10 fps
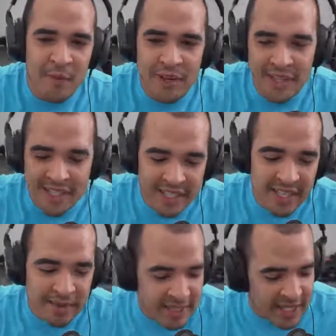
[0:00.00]
he's gonna
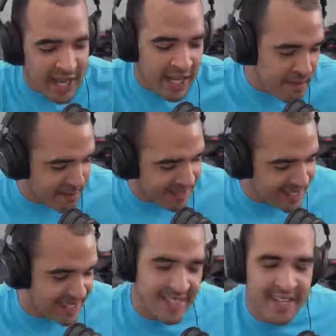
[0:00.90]
be talking about
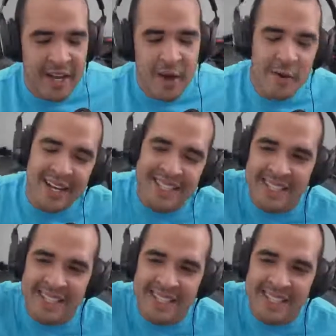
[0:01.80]
Ballistic. Who has seen